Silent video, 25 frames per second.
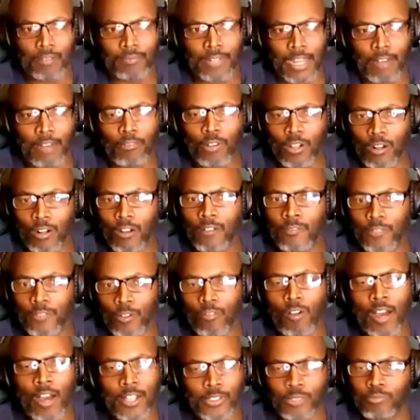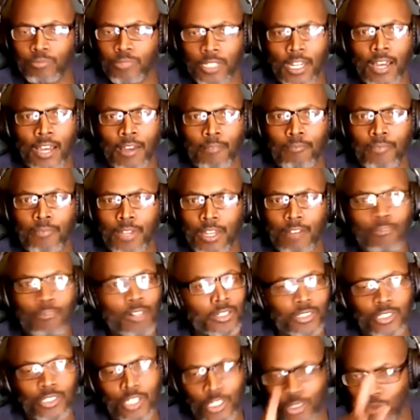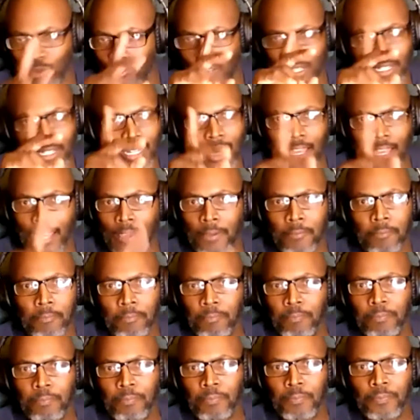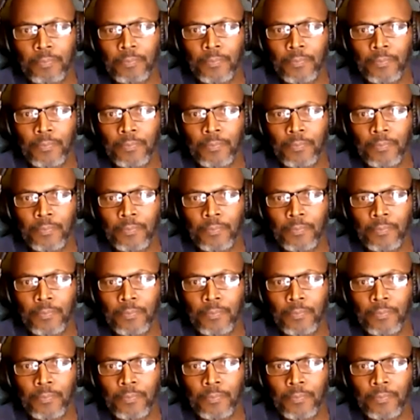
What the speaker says: That went on for quite some time. It wasn't just one day.